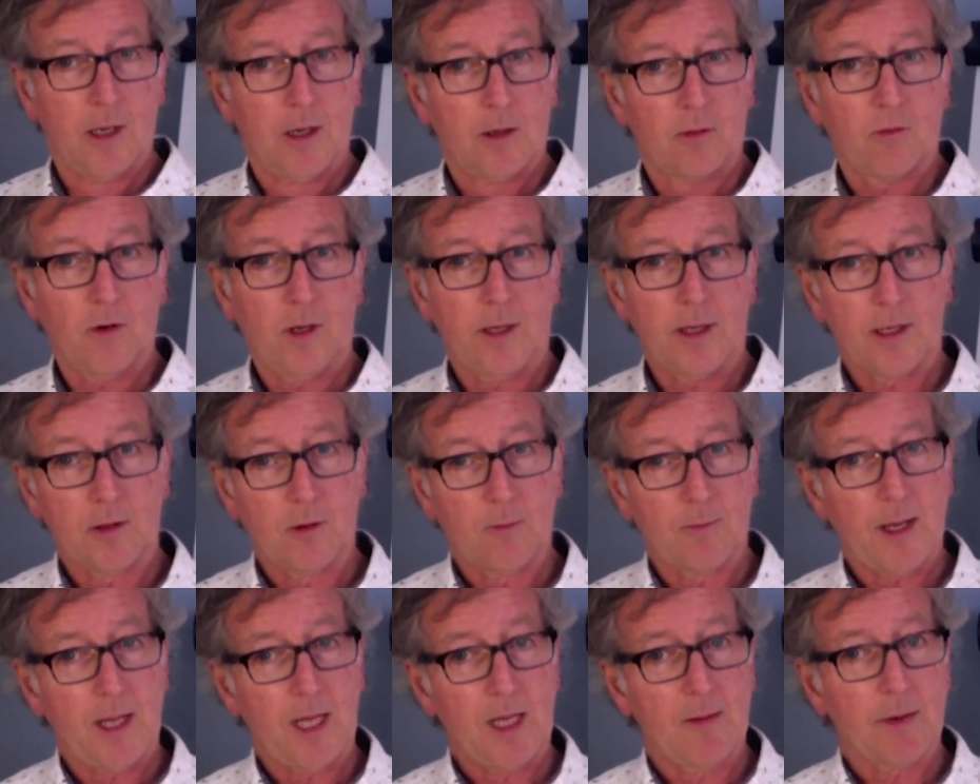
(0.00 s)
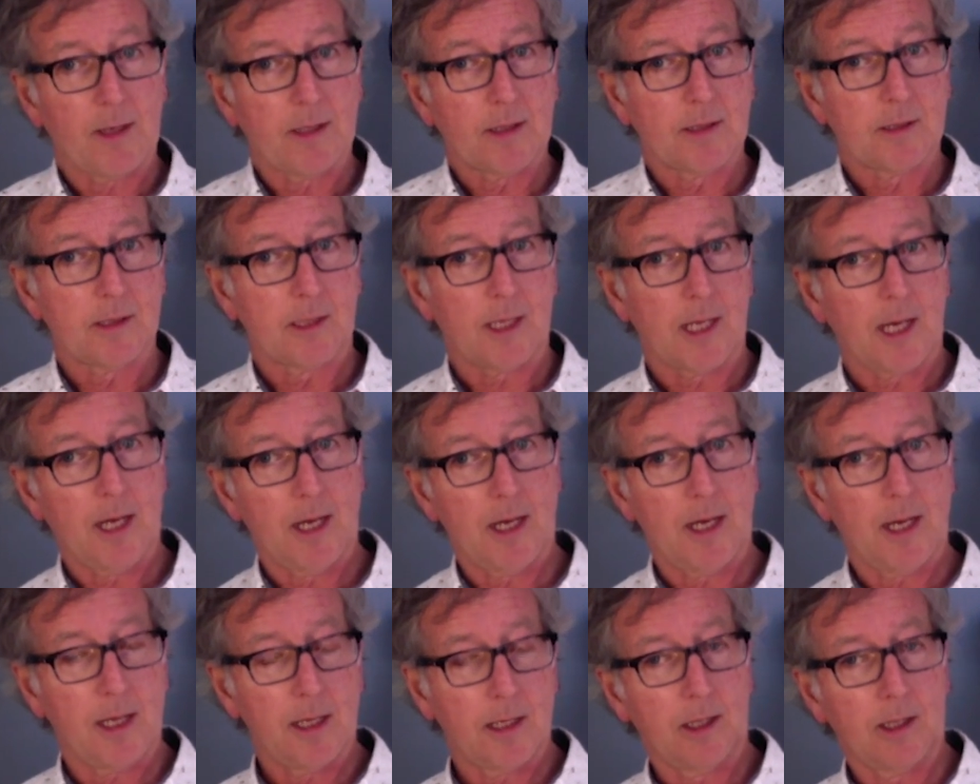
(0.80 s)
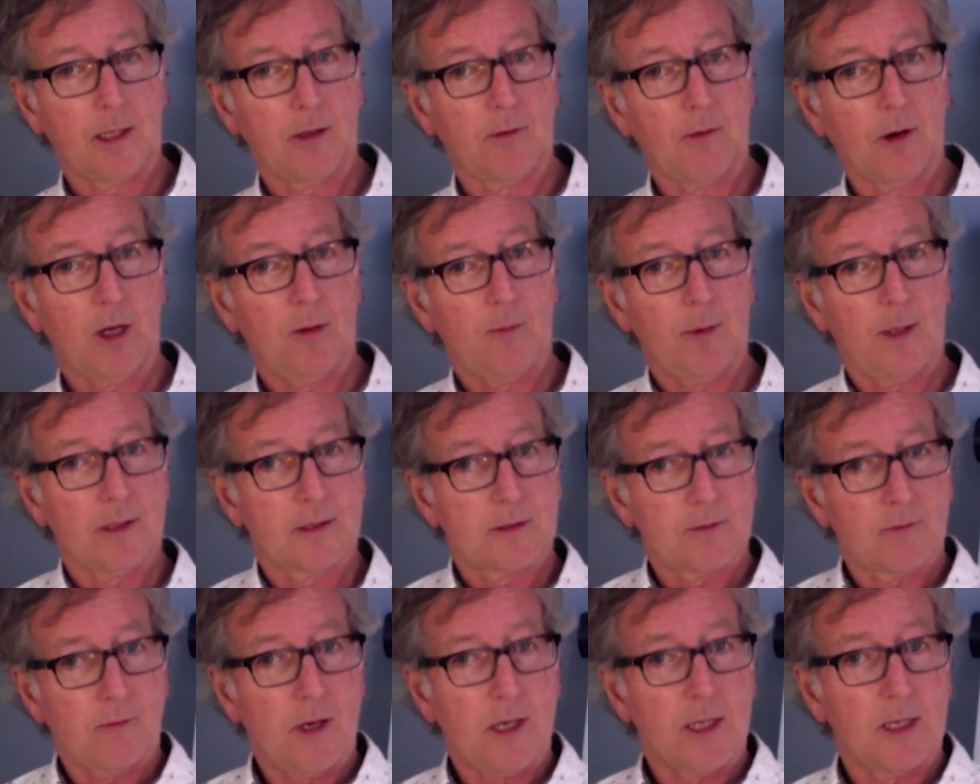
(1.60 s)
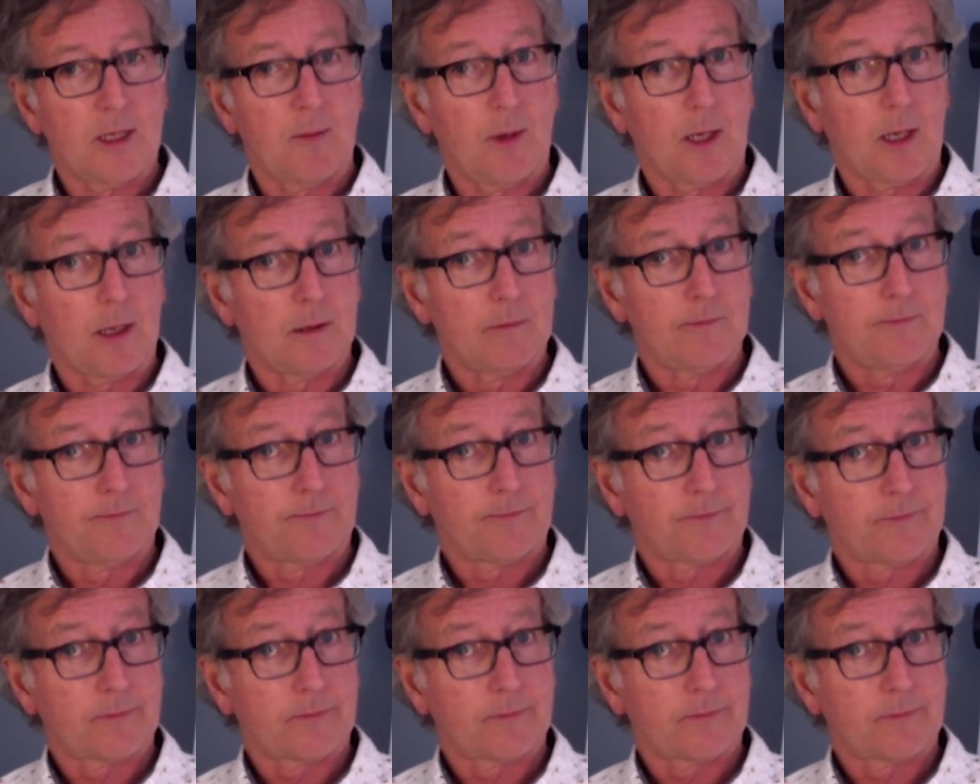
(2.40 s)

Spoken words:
Try that, your belly button's there, your elbows right in the middle.